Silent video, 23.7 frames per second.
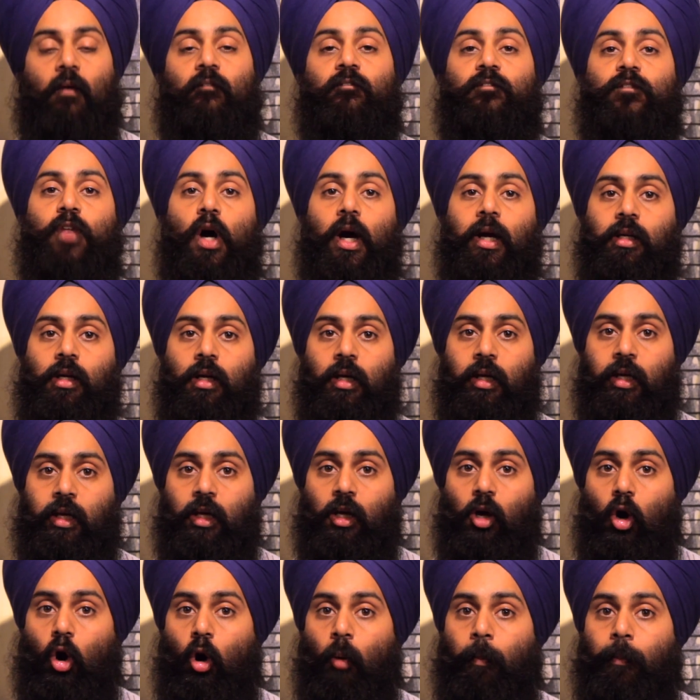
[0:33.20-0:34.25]

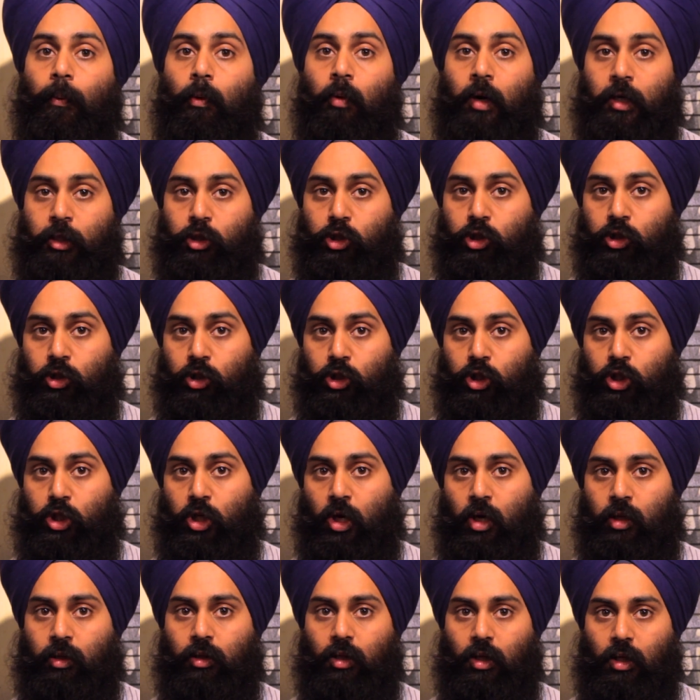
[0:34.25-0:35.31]
Finally, Operation
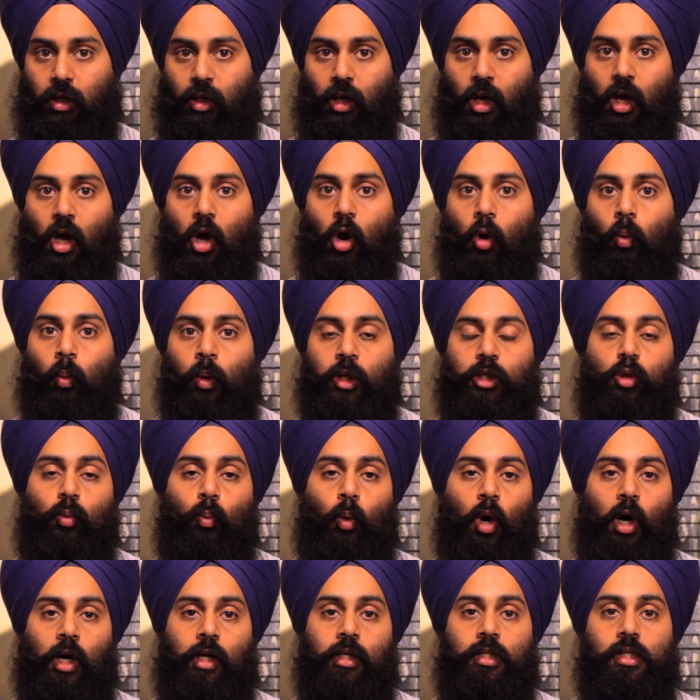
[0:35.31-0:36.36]
Shanti, which
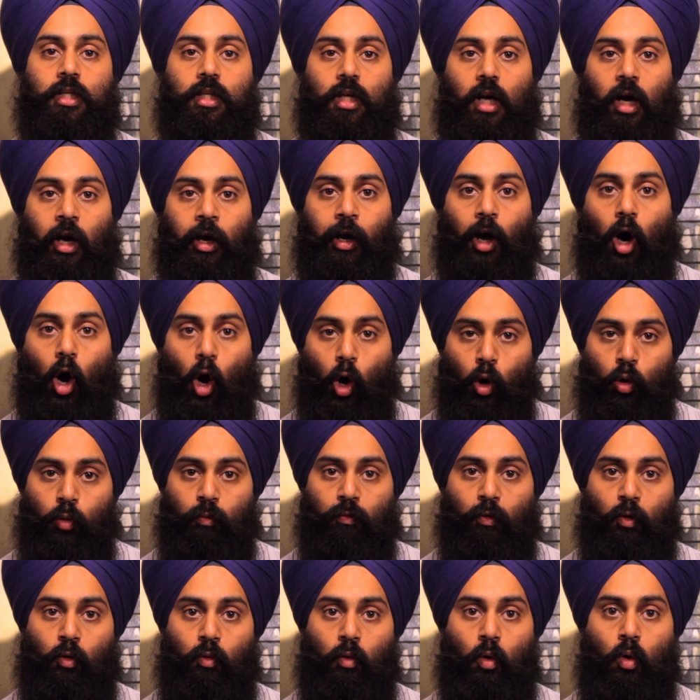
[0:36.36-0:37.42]
was an
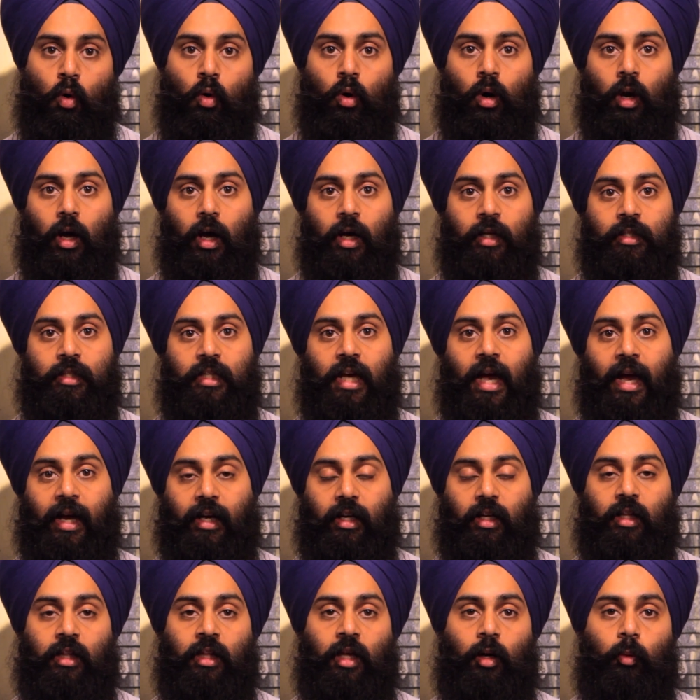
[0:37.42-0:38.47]
overall
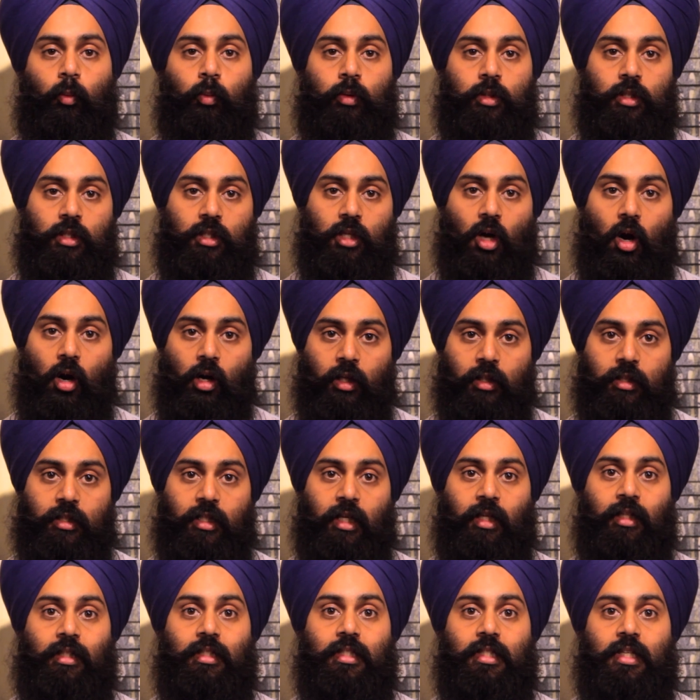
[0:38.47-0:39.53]
attack that was
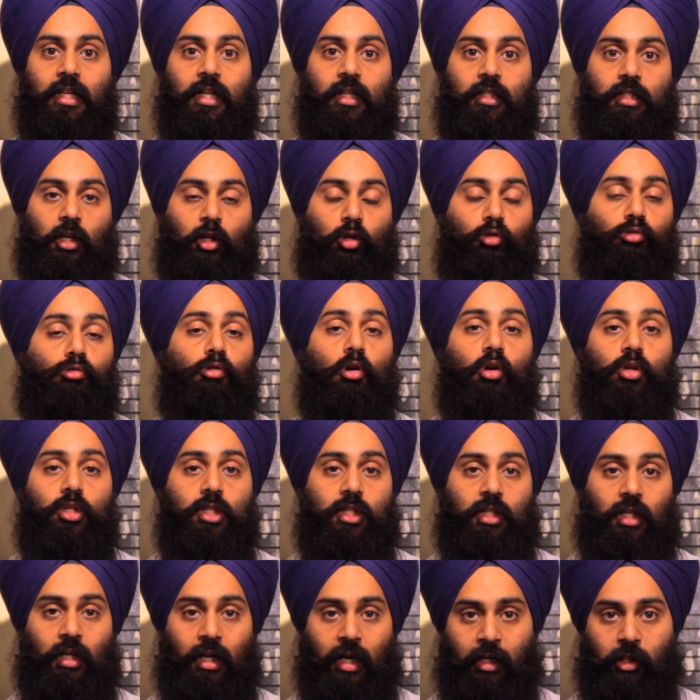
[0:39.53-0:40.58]
targeting Sikhs across
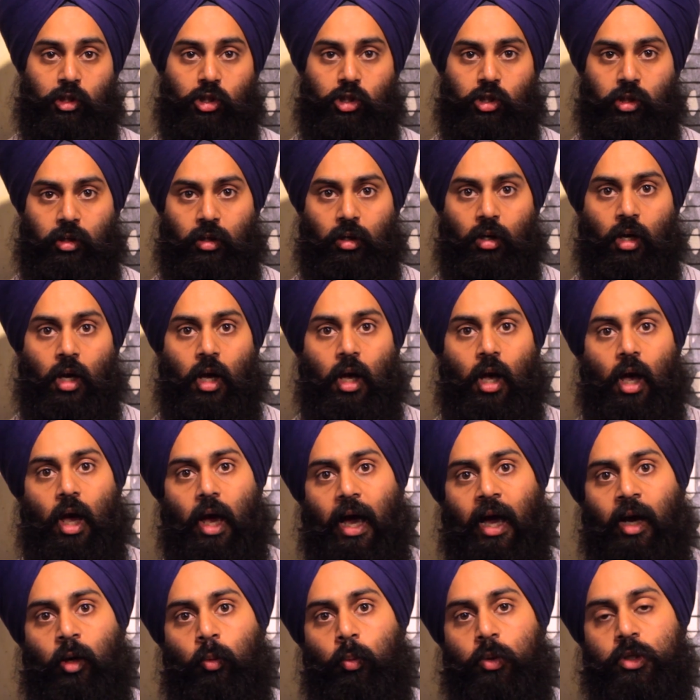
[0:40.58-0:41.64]
the nation
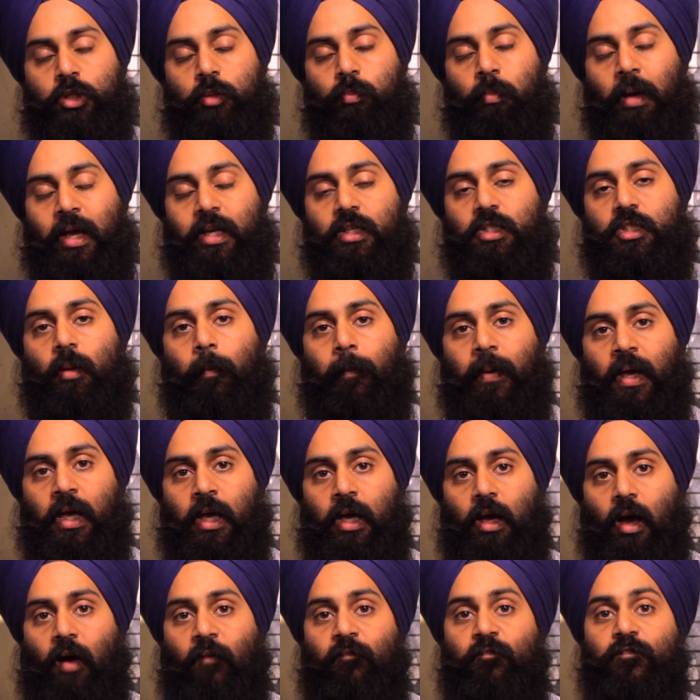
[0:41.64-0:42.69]
and was meant to
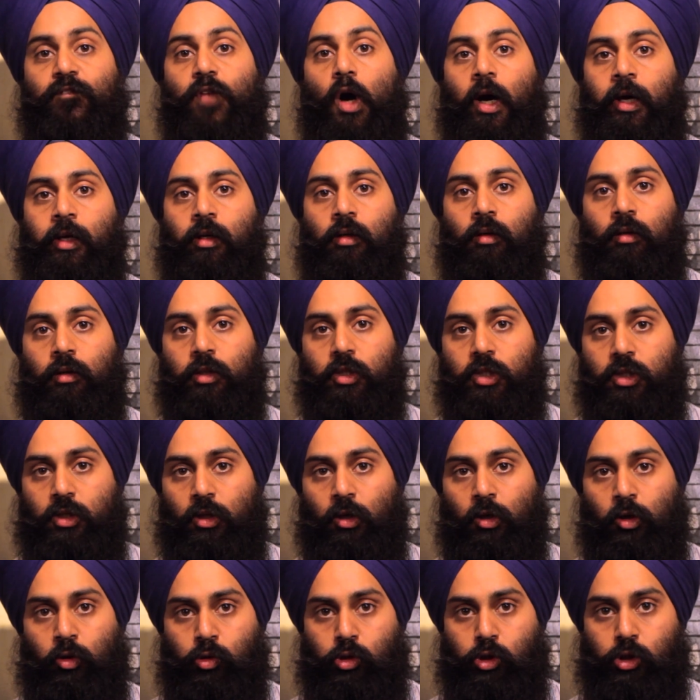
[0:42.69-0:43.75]
be a final
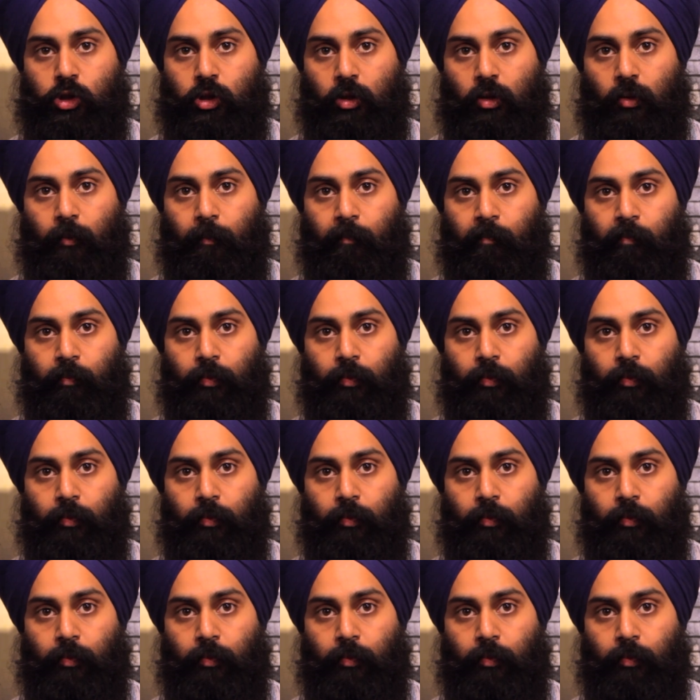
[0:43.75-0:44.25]
solution.